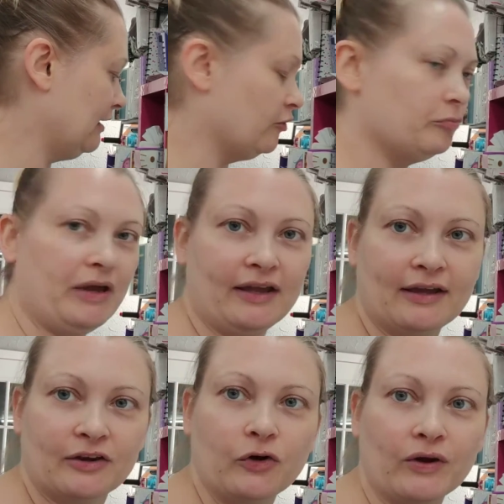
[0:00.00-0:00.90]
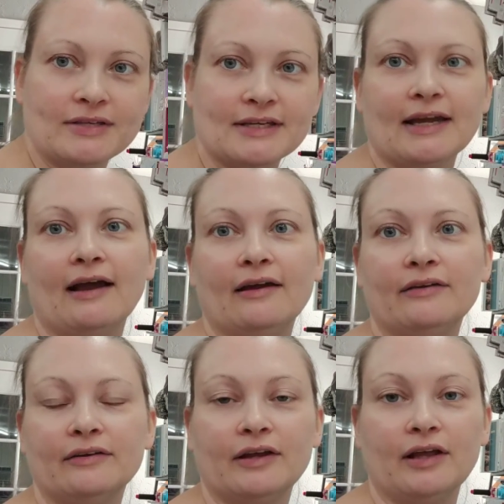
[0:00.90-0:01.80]
loud banging noise
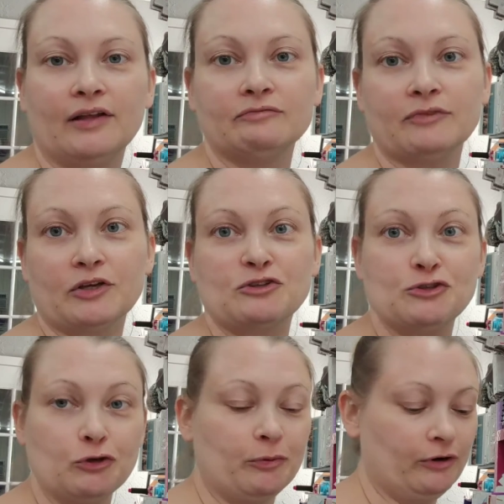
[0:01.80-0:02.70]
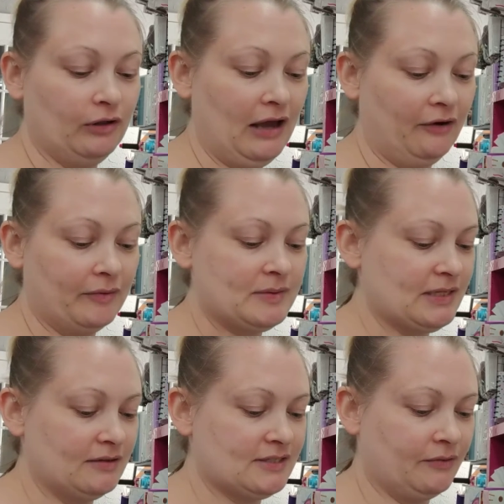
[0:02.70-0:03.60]
again, like super loud.
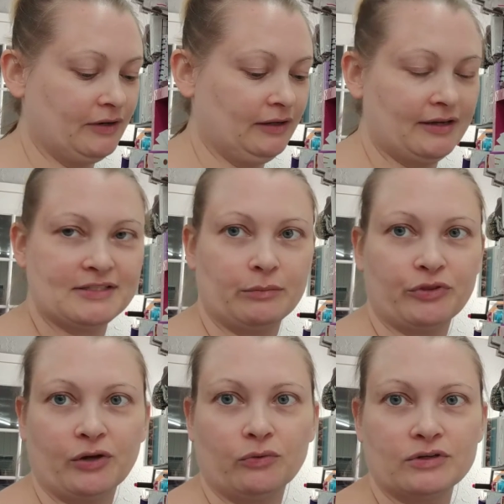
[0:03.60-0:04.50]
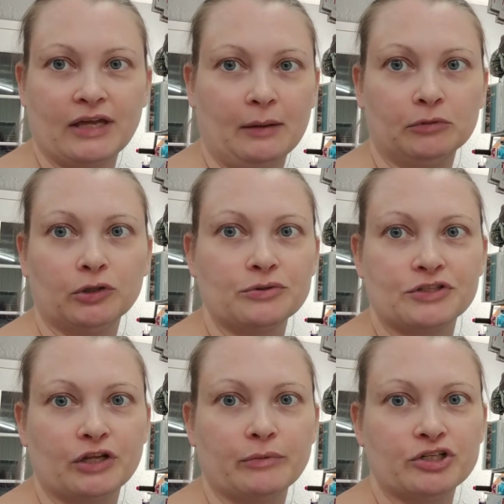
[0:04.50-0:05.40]
It sounded like something came loose
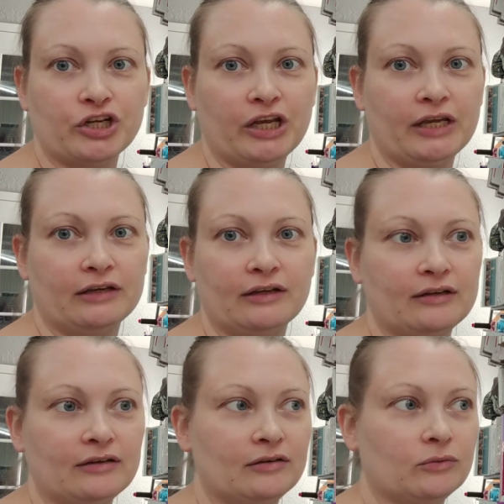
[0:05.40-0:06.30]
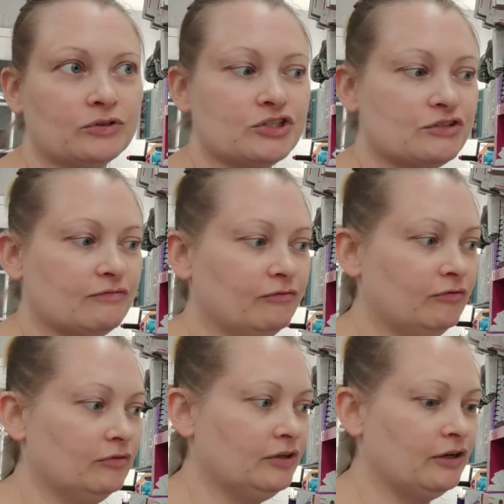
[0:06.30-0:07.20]
in the machine and was just,
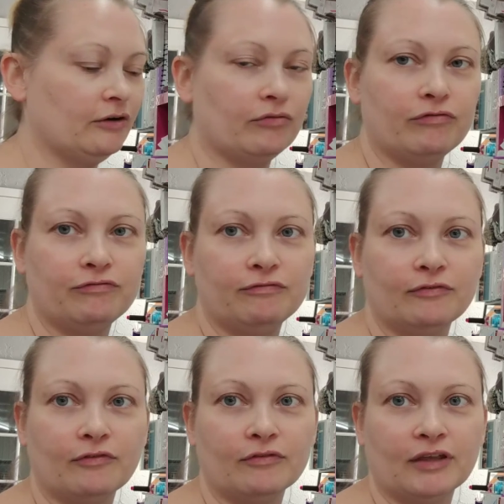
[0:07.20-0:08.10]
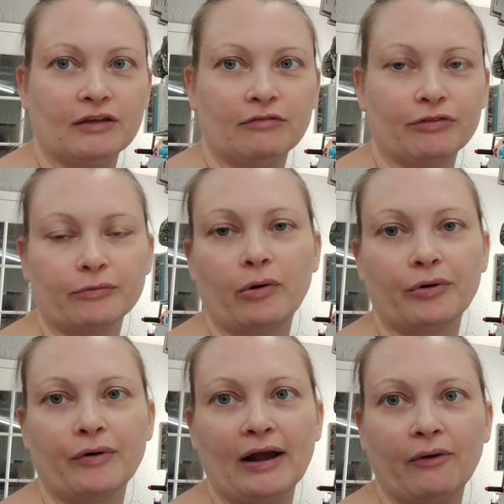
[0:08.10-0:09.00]
you know, getting thrown
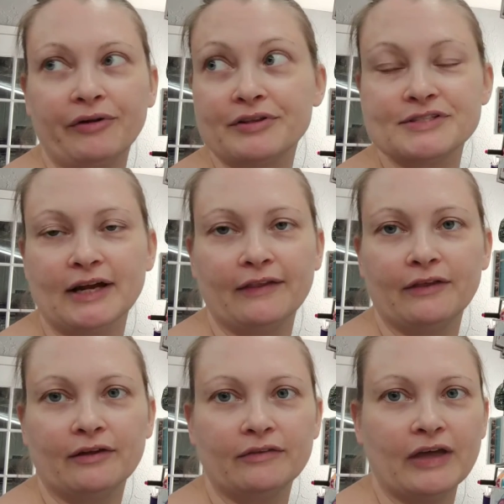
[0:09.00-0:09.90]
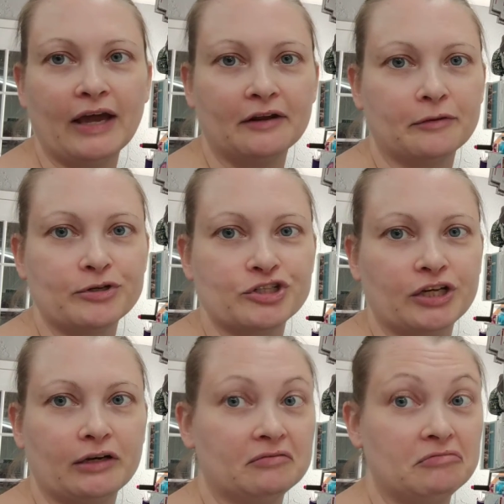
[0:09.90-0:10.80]
around inside the head of the
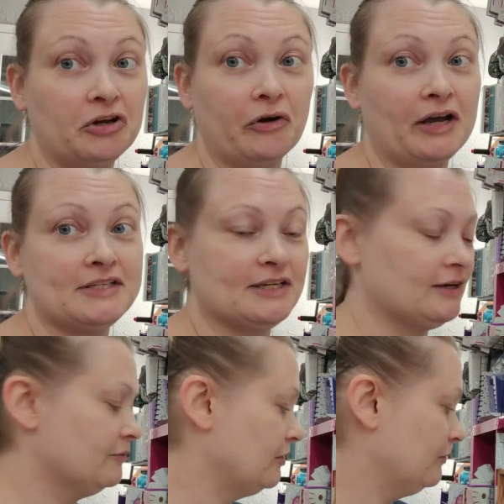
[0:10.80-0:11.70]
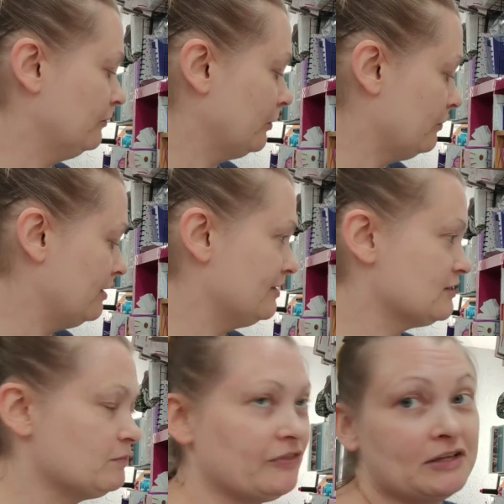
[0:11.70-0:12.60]
machine. No idea what it
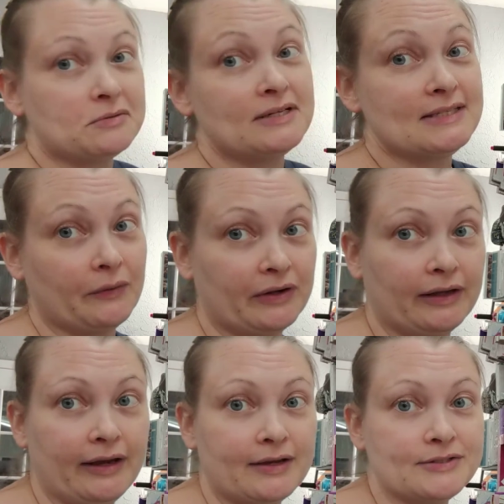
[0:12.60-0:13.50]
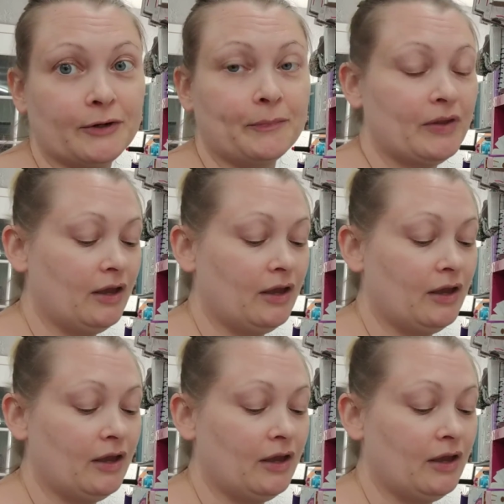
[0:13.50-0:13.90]
was, but that's what it sounded like. So